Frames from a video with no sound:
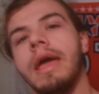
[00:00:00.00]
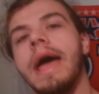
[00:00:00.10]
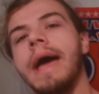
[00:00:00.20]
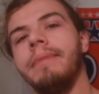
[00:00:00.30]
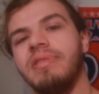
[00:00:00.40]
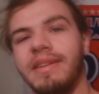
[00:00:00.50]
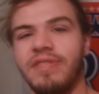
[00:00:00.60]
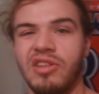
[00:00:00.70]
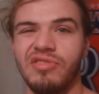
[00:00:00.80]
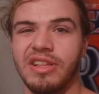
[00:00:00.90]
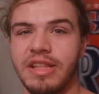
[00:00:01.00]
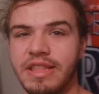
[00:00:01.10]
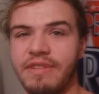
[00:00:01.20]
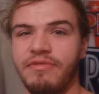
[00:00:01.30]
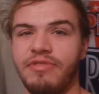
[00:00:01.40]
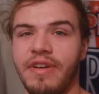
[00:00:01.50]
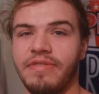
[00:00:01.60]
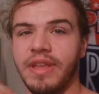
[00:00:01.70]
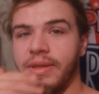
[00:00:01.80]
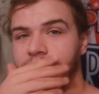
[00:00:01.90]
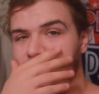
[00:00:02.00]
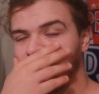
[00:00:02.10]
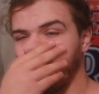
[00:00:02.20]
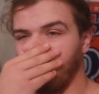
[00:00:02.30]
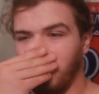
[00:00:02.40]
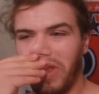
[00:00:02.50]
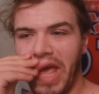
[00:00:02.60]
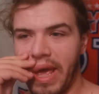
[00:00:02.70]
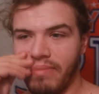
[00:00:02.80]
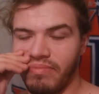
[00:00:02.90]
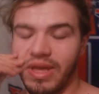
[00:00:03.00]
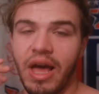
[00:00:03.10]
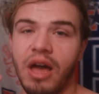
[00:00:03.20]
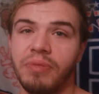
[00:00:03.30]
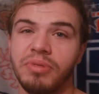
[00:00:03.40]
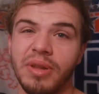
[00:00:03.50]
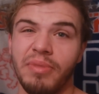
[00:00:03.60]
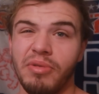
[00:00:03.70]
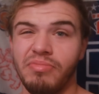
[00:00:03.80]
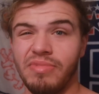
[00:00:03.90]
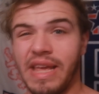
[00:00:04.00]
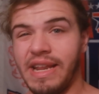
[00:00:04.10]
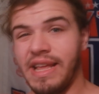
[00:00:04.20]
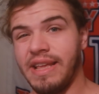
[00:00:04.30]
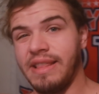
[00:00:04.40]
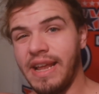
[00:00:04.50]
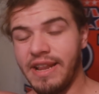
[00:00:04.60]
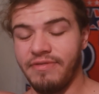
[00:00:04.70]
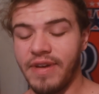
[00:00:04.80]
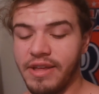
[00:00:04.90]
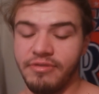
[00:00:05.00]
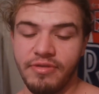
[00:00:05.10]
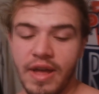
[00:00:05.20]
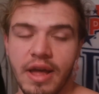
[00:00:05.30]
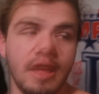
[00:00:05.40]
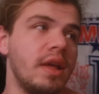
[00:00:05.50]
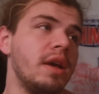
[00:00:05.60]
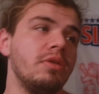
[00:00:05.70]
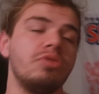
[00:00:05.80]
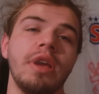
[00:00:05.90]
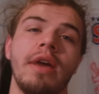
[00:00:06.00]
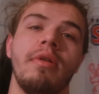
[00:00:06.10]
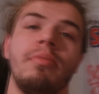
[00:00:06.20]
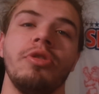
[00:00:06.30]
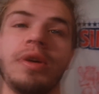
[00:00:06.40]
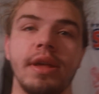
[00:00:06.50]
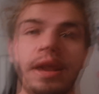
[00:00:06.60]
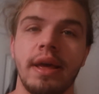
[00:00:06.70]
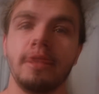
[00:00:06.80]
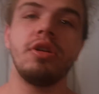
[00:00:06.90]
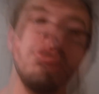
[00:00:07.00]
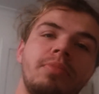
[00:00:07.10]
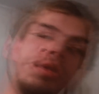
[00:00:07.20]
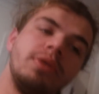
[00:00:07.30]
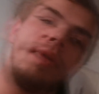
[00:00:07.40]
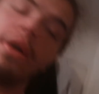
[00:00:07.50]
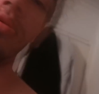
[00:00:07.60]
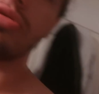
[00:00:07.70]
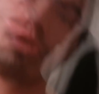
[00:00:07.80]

700 to 750 carbs, about 90-95 fat. Show you how I'm looking. Current body weight, I'll